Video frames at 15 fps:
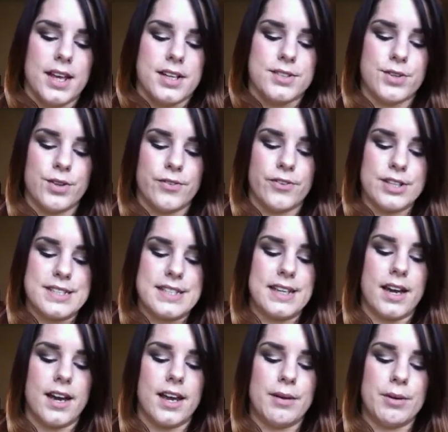So the first
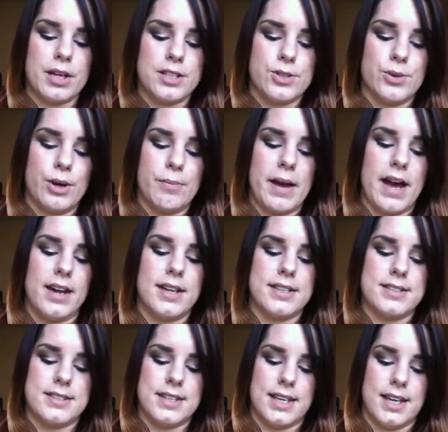thing I'm going to talk about
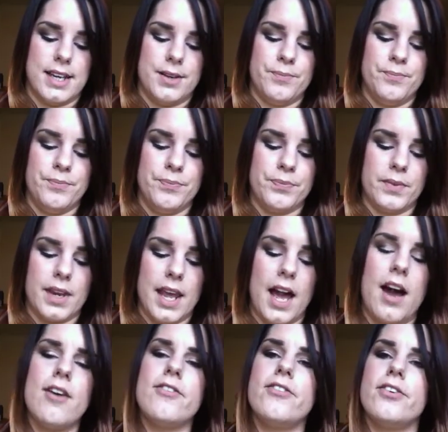is the
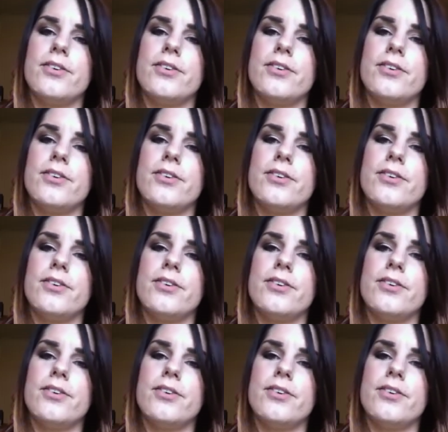E.L.F